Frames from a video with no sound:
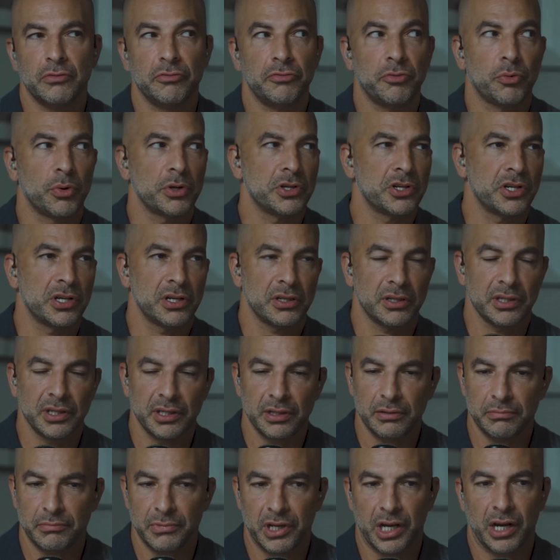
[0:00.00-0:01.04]

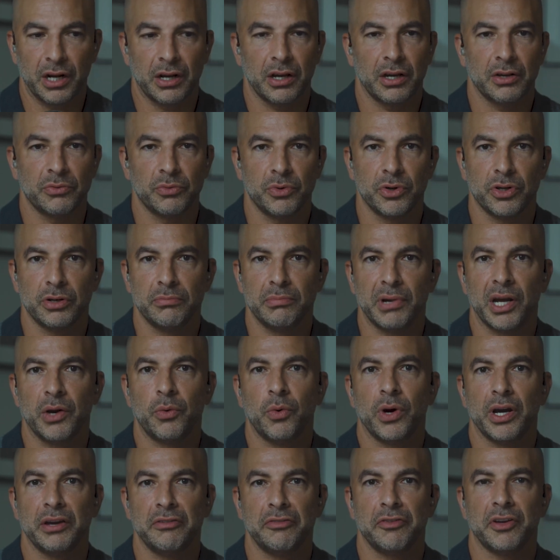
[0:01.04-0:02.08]
Fortunately, knock on wood, my
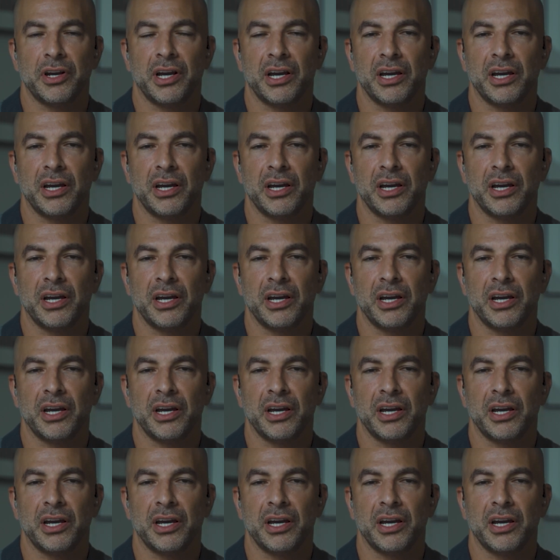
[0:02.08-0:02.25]
wife and